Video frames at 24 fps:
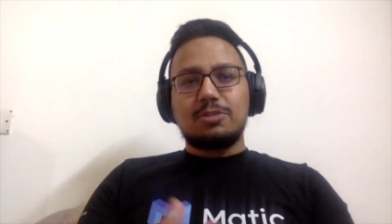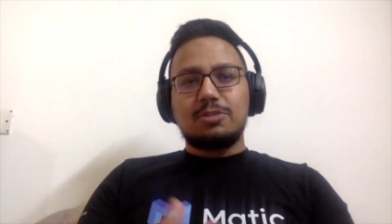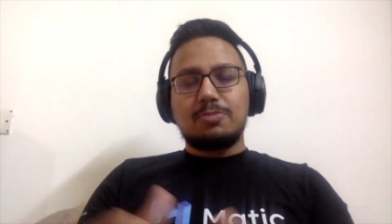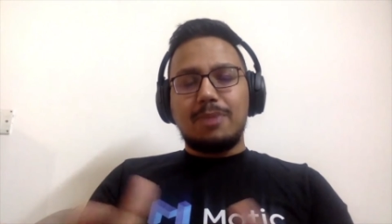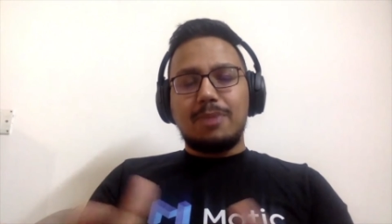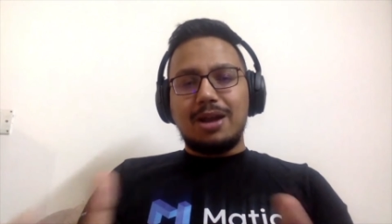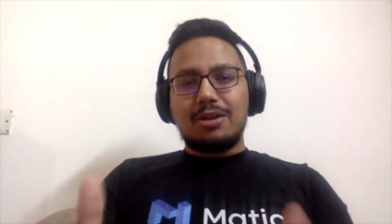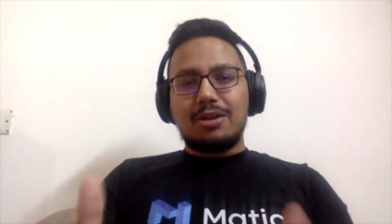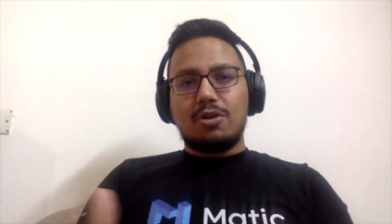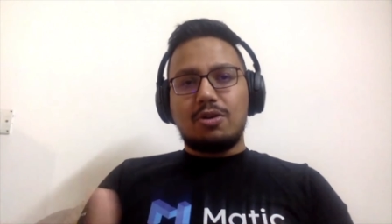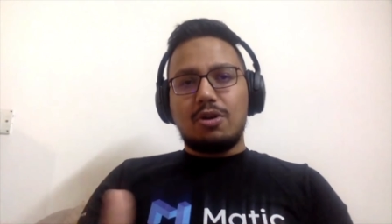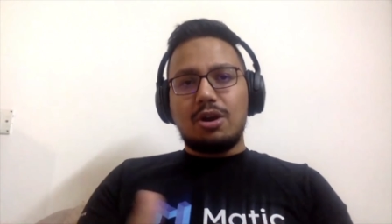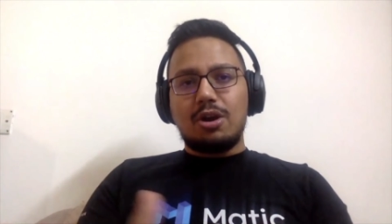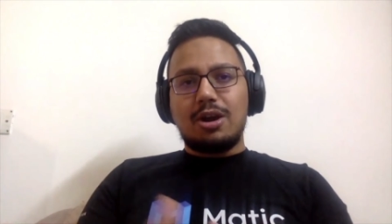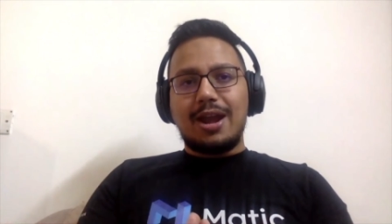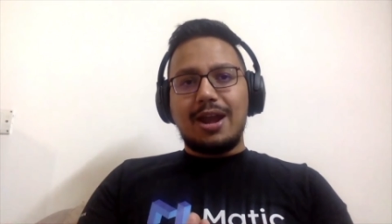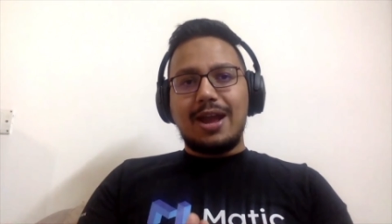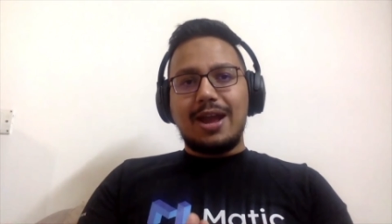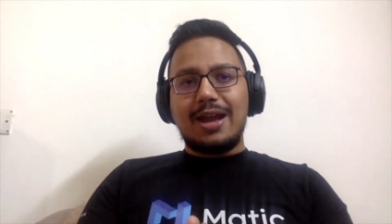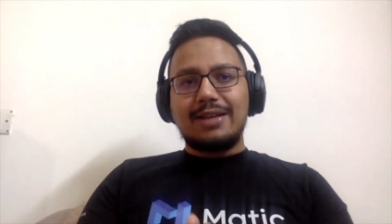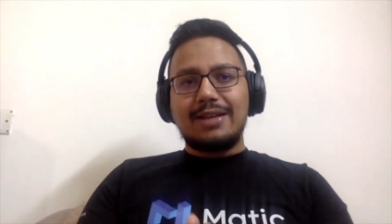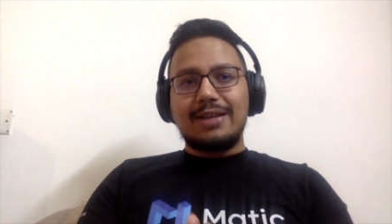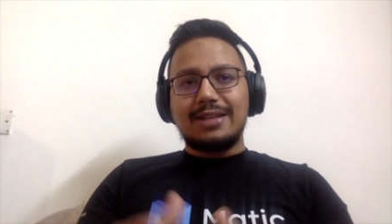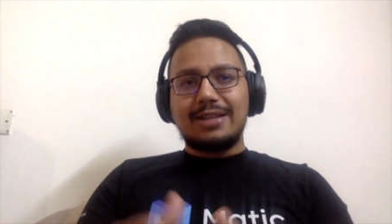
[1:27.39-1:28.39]
smart
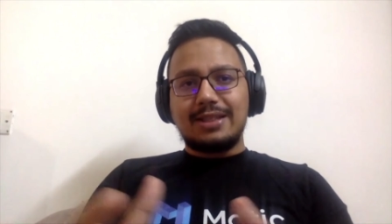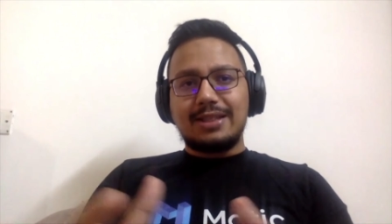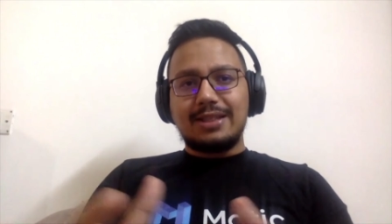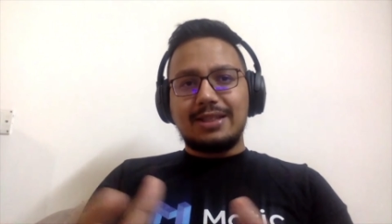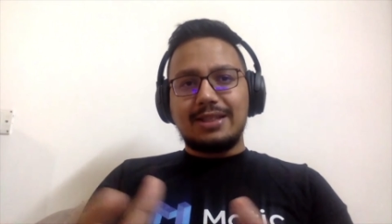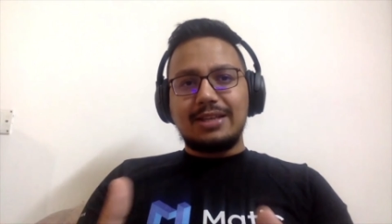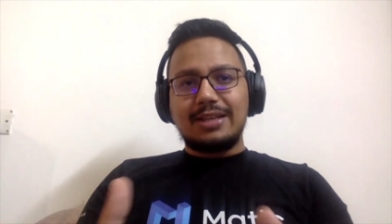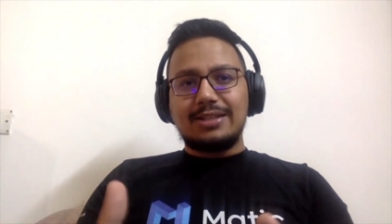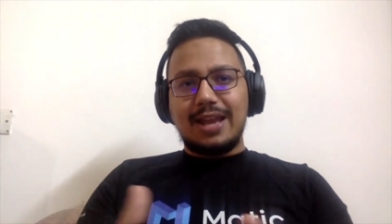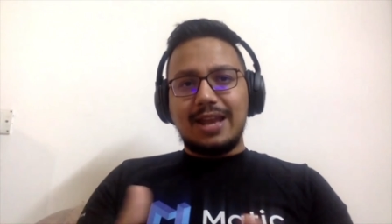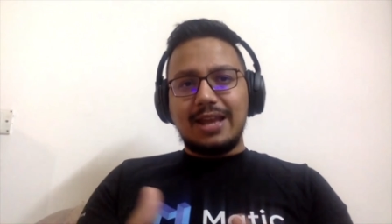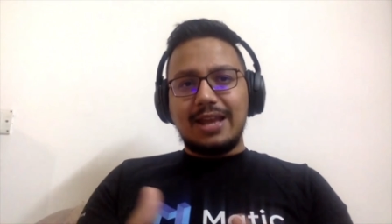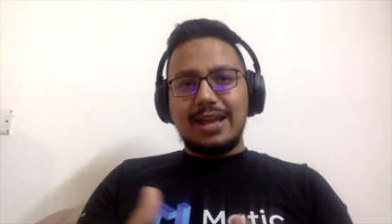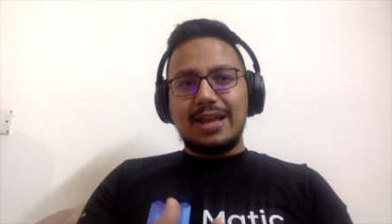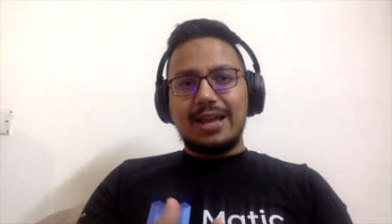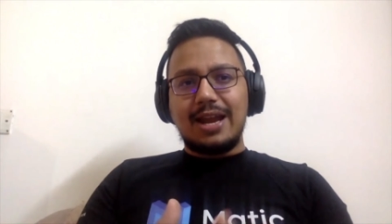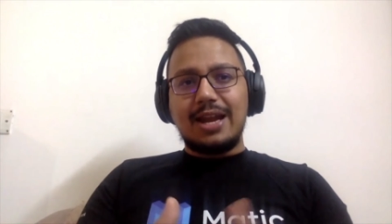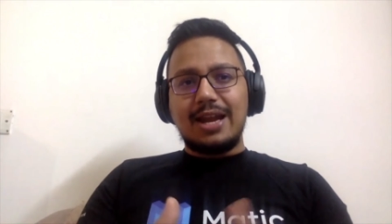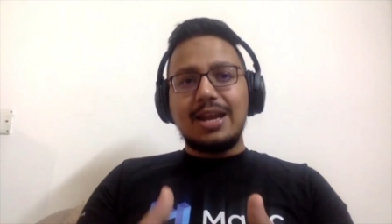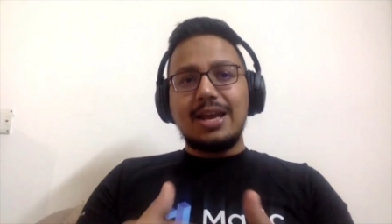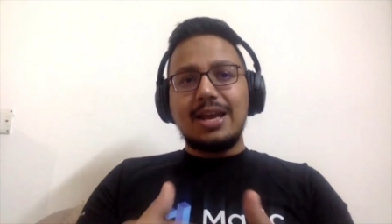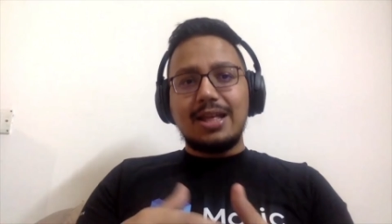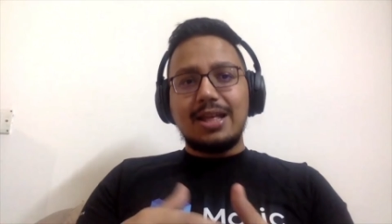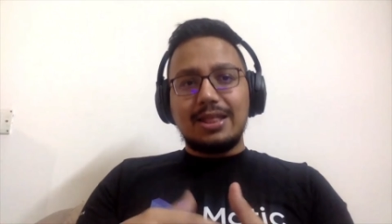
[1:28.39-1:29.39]
contracts, and things like
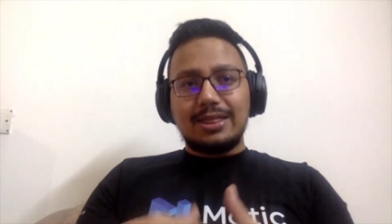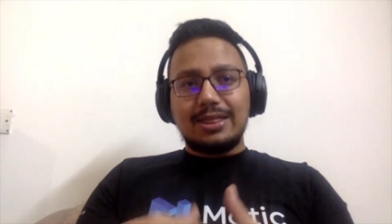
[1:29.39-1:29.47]
that